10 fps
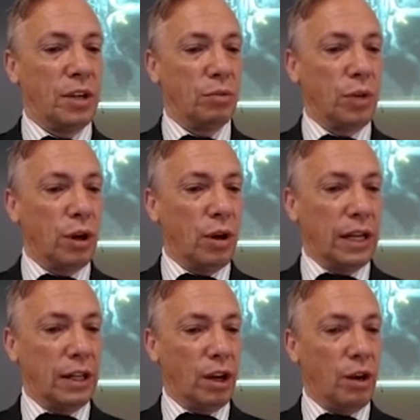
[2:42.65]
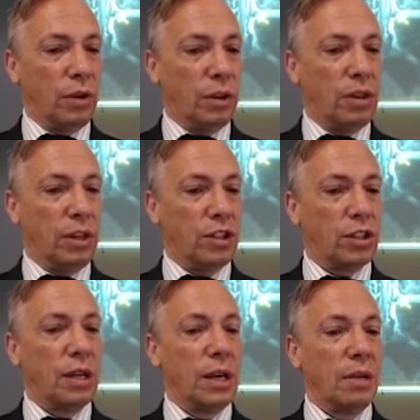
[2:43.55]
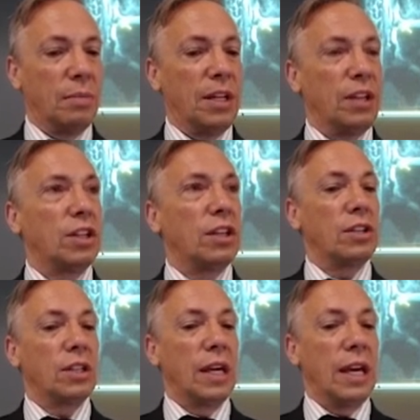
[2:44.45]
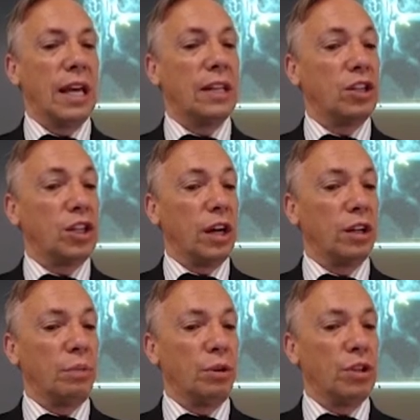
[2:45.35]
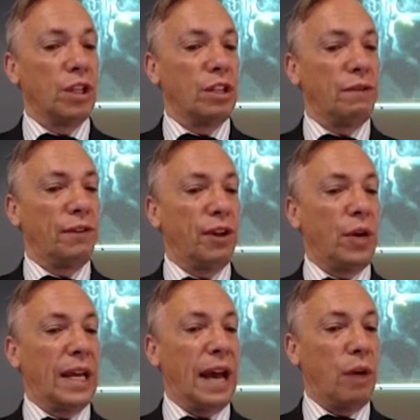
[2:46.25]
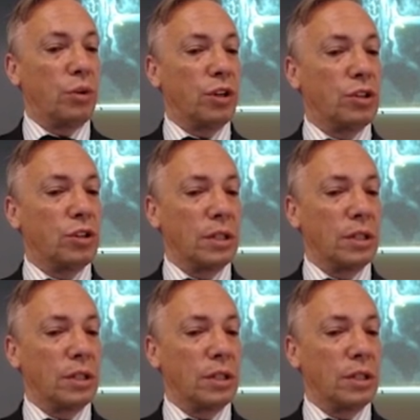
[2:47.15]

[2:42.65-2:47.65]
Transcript: We already know that this meniscus in this younger person is floating outwards.